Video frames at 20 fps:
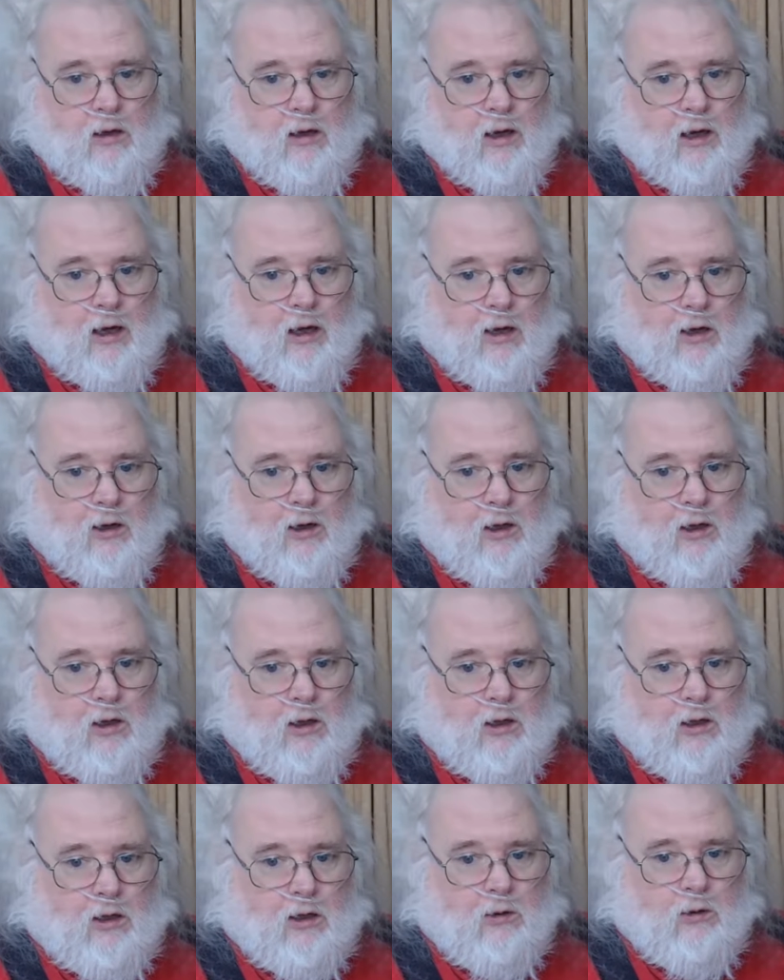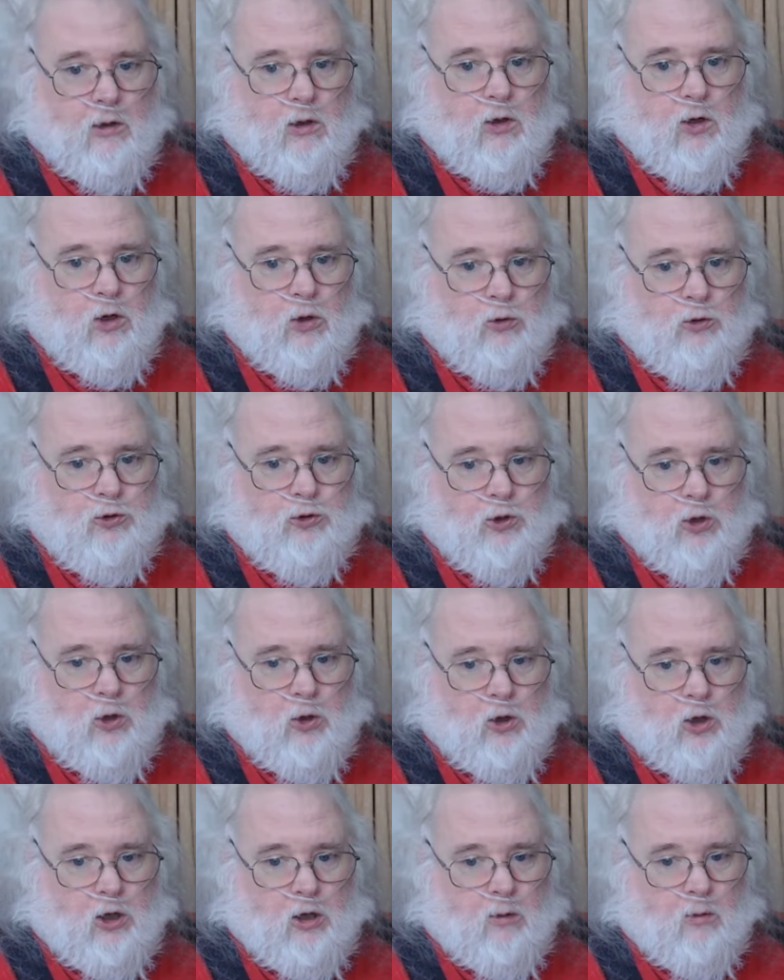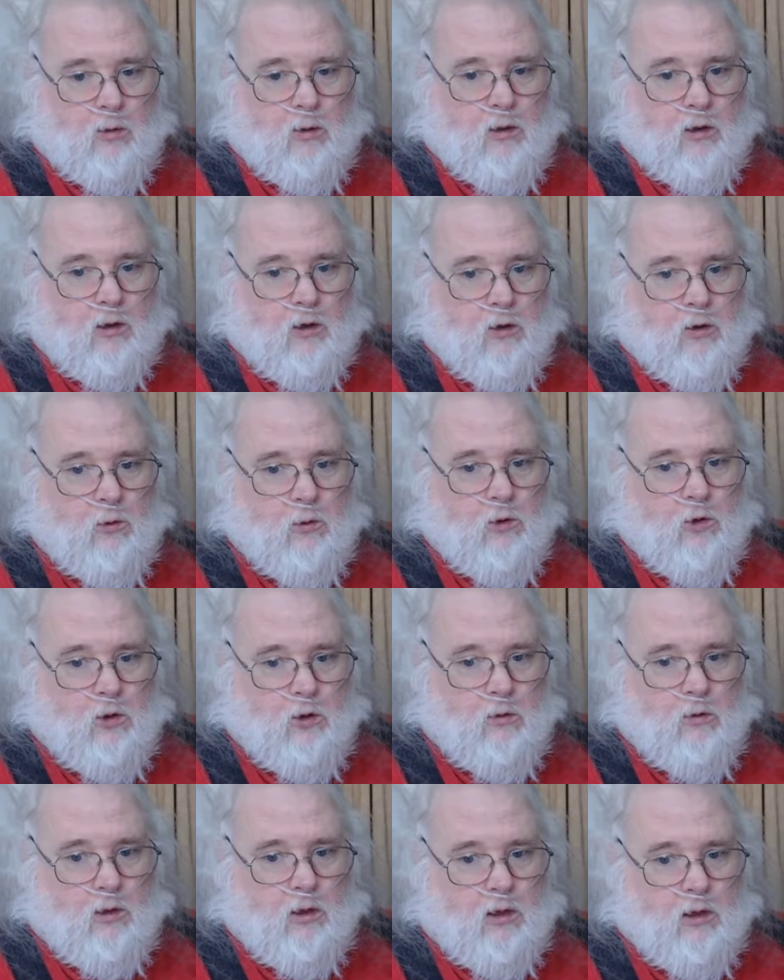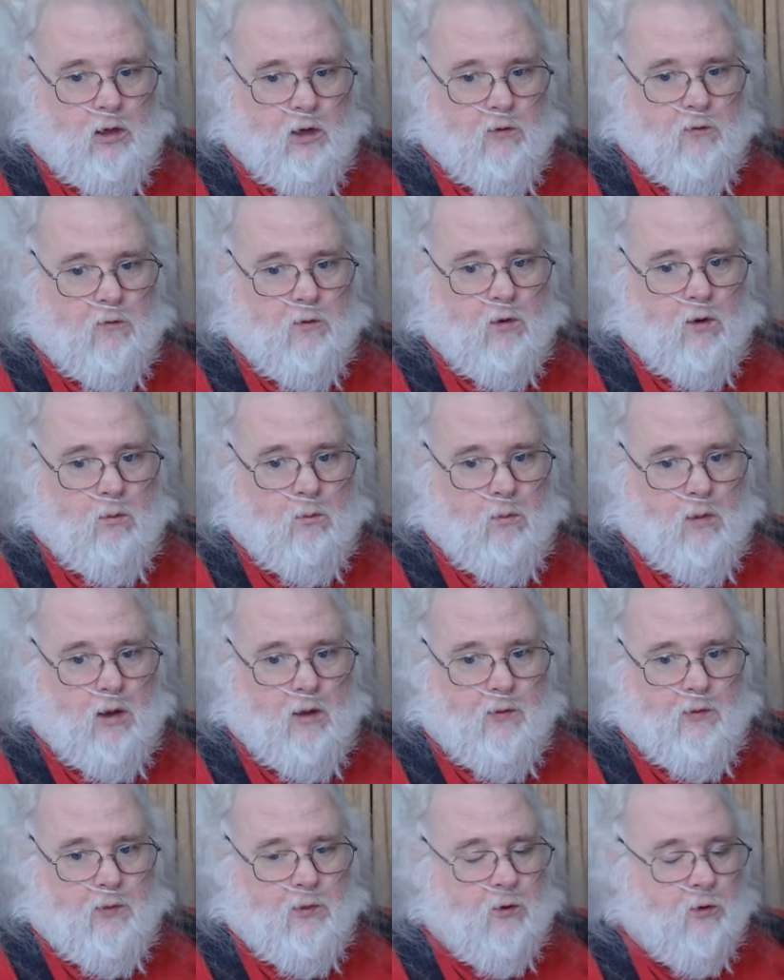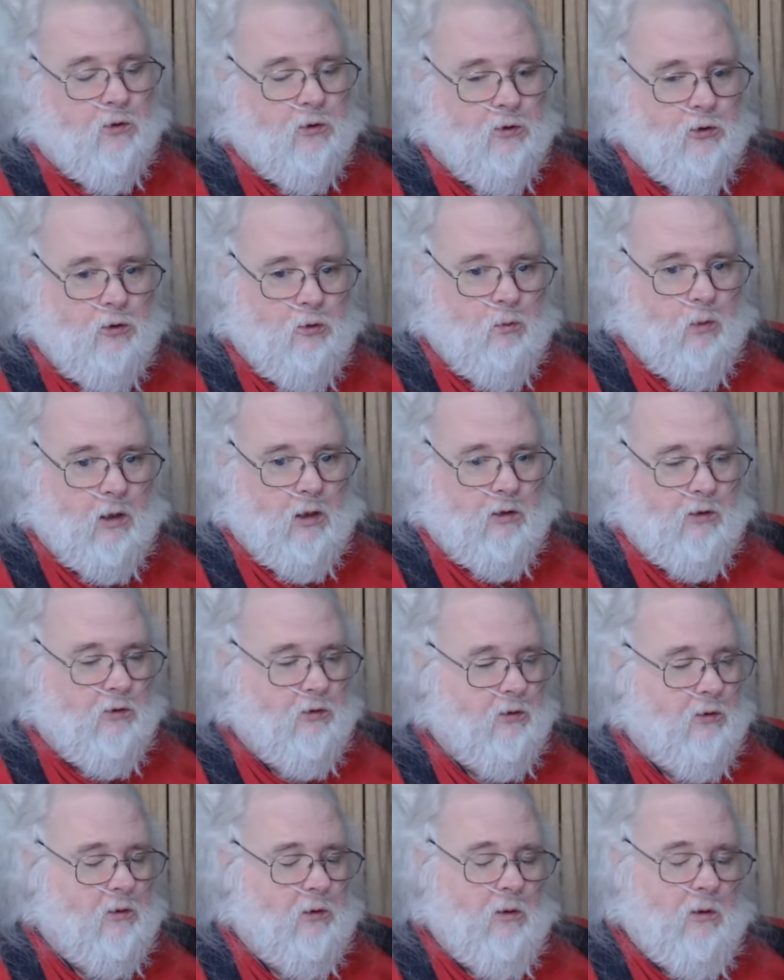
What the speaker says: how to eat low sodium, when you're in here for a month or 2 months